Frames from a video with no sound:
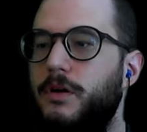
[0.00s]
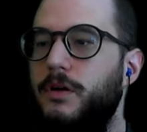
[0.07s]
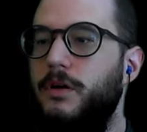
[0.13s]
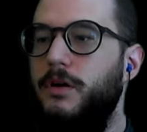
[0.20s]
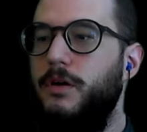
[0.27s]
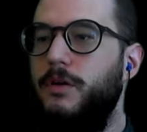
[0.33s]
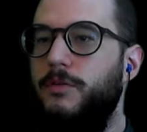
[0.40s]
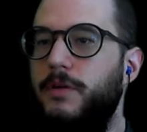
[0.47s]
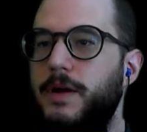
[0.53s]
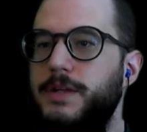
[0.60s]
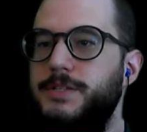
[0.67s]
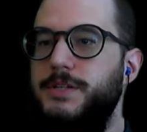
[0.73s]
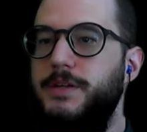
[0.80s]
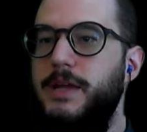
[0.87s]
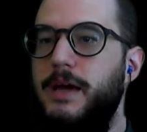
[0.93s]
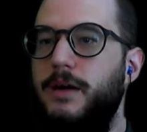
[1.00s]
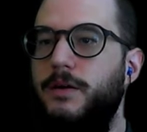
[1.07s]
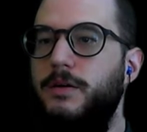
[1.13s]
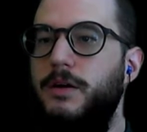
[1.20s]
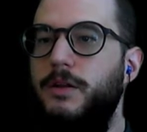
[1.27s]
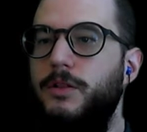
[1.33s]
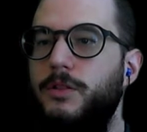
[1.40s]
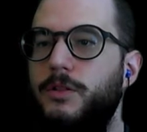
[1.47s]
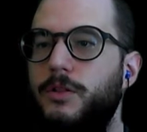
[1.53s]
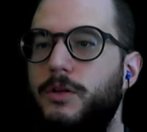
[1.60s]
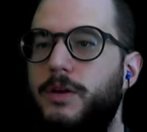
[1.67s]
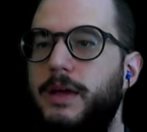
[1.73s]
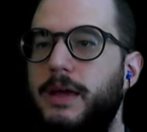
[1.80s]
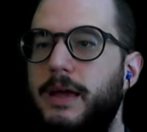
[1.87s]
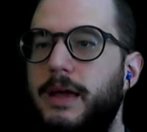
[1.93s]
All right, so now
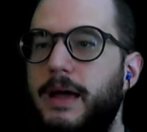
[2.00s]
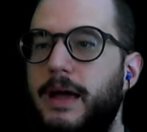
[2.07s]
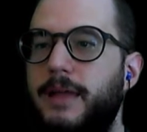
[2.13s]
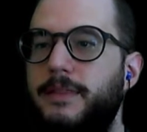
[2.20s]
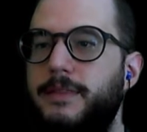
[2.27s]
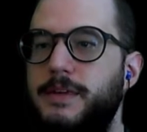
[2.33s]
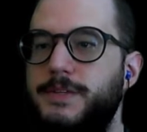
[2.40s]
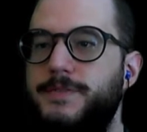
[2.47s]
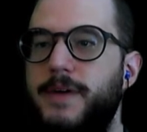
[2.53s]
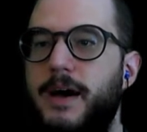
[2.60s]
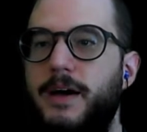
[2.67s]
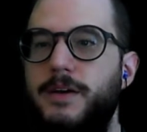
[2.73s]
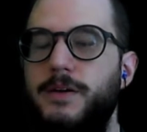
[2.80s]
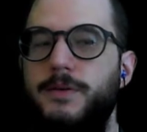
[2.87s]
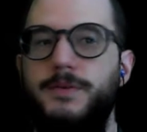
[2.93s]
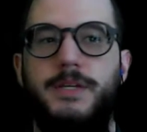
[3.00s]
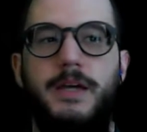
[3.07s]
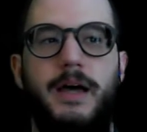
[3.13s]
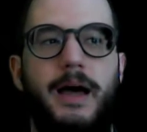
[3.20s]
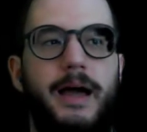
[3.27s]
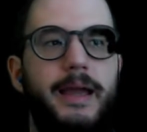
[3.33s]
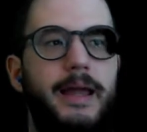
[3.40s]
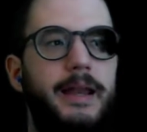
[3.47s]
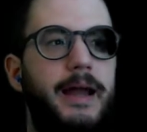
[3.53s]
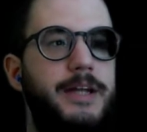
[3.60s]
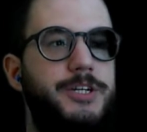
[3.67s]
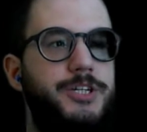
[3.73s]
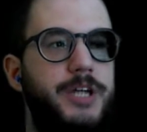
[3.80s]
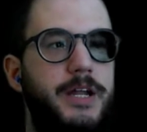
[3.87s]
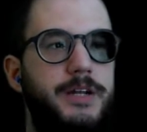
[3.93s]
looking at these values, again, I
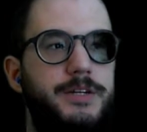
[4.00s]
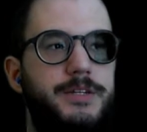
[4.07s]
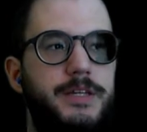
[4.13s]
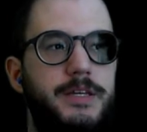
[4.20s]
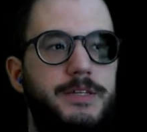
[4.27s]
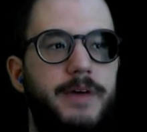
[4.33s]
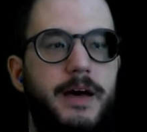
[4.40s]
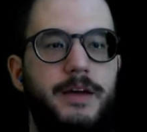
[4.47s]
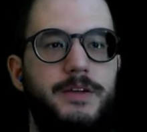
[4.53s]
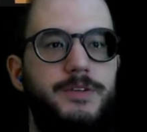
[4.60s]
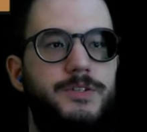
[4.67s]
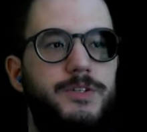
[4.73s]
changed these values